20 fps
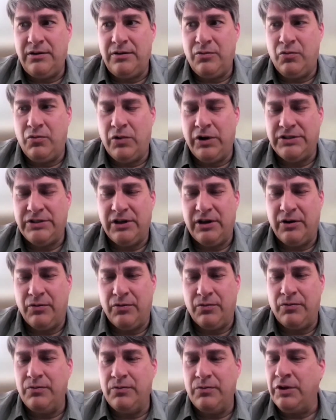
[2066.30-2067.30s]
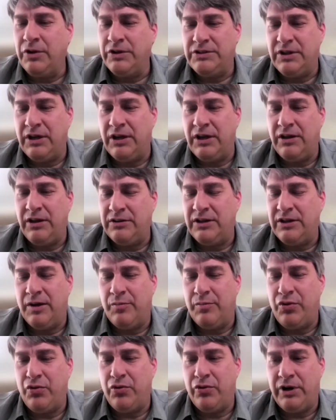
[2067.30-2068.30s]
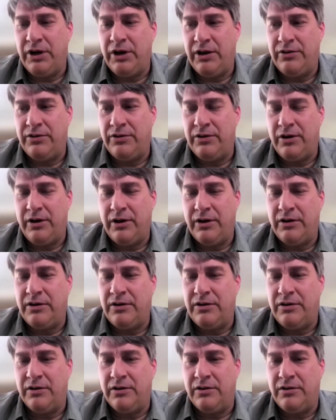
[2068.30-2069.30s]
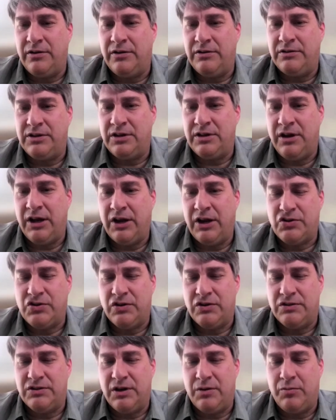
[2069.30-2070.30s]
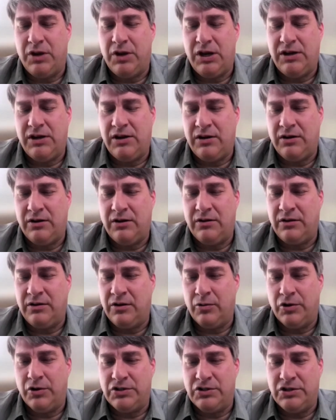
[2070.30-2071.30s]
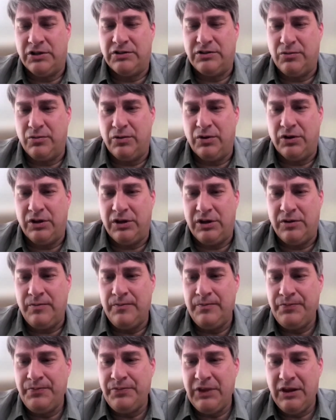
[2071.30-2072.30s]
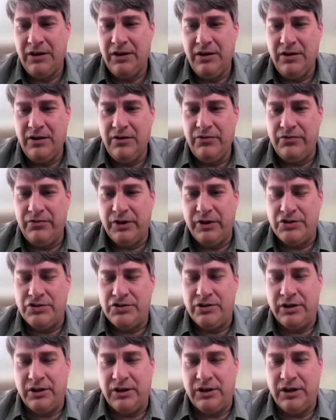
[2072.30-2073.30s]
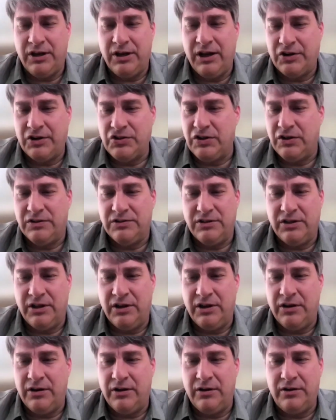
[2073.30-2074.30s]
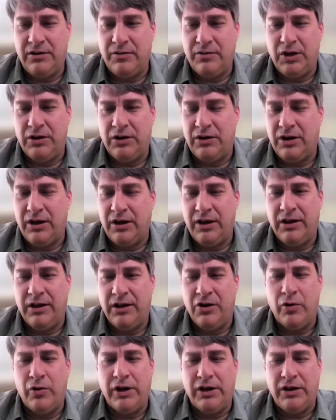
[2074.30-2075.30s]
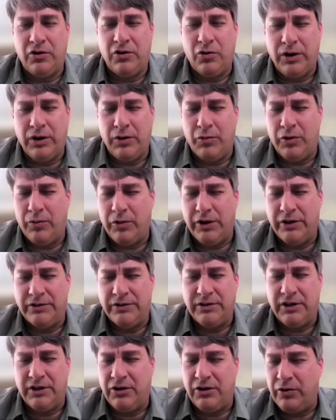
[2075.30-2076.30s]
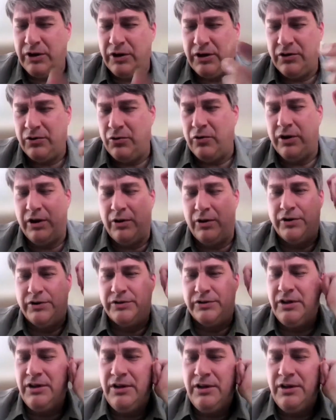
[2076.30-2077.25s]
once I hit that point, I thought these connections I'm making, that they were just really fledgling connections then. I mean, I had no idea who anyone was. I had no idea who I was.